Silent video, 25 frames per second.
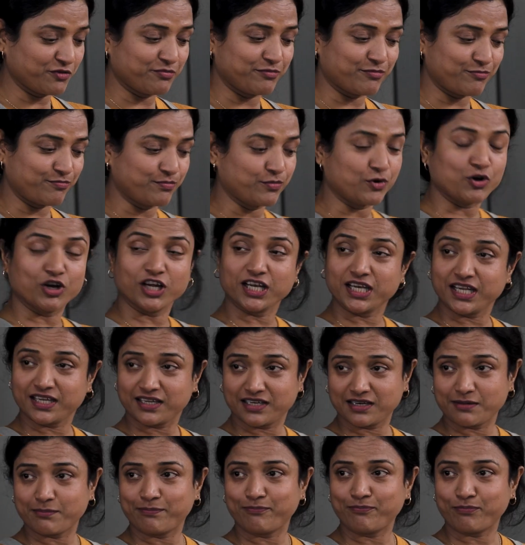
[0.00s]
you're
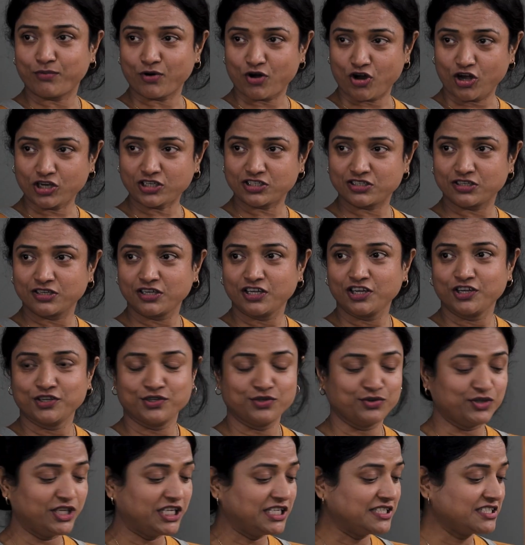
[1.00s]
boiling in a pot,
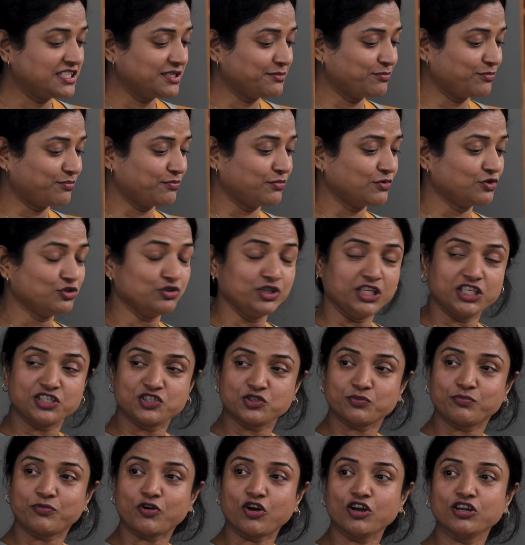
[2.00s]
you need
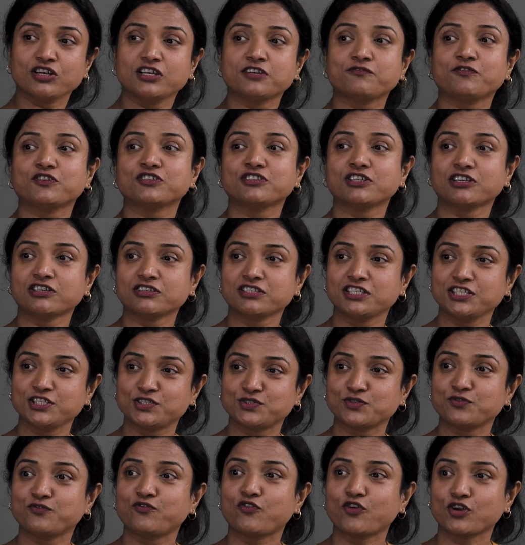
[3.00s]
to boil it for 30 to